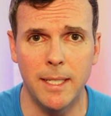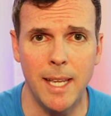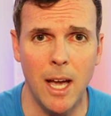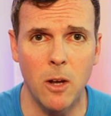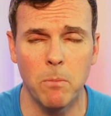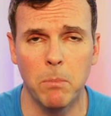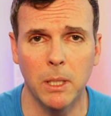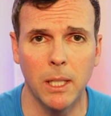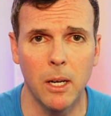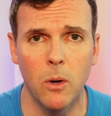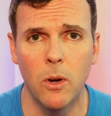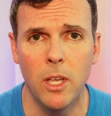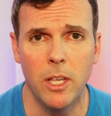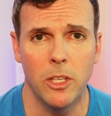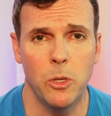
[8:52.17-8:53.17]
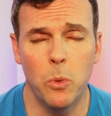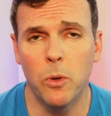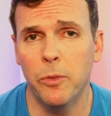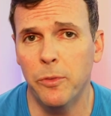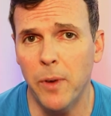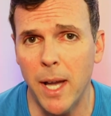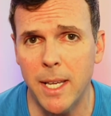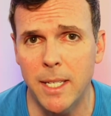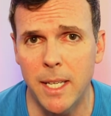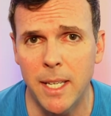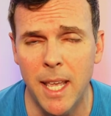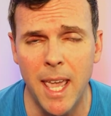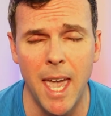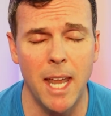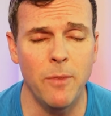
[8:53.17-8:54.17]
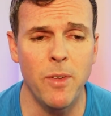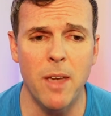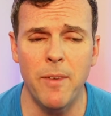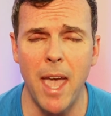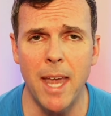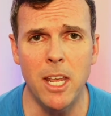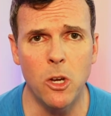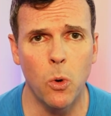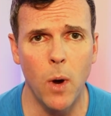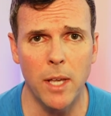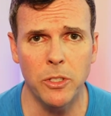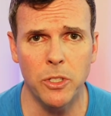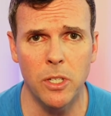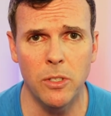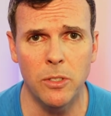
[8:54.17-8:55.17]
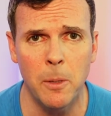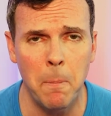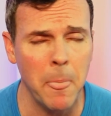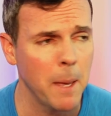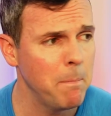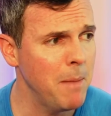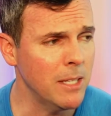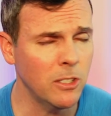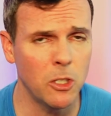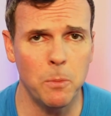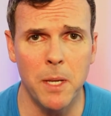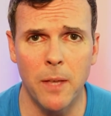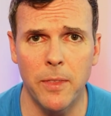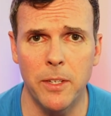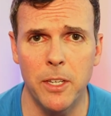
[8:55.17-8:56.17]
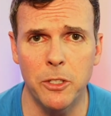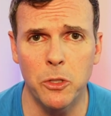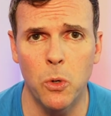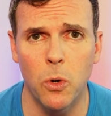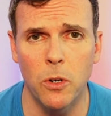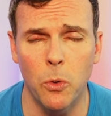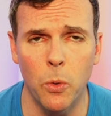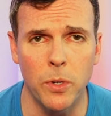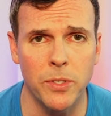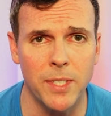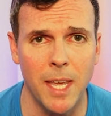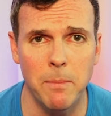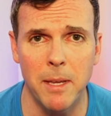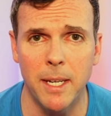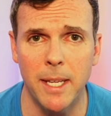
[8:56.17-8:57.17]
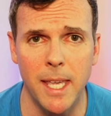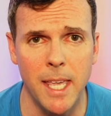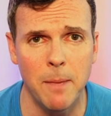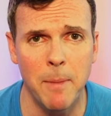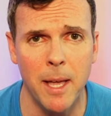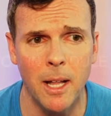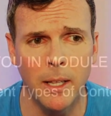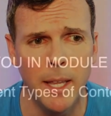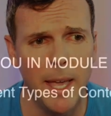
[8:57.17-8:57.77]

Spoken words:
down below, you will find it. And if you have any questions, message me on the Discord or send me an email.